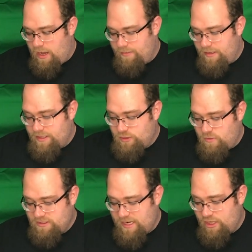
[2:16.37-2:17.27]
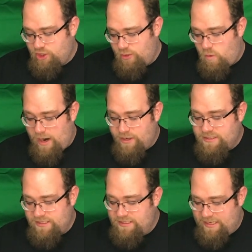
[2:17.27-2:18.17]
This one's actually
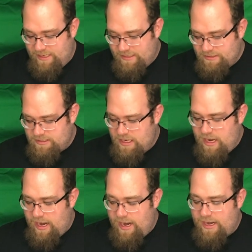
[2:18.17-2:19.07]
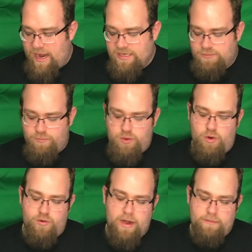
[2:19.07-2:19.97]
wired to Dean's, and it has a
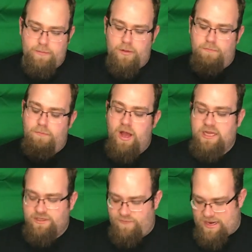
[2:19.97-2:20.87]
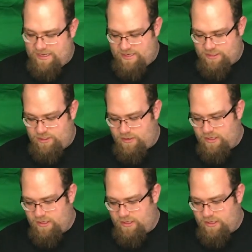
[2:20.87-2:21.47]
programmable MOSFET into it.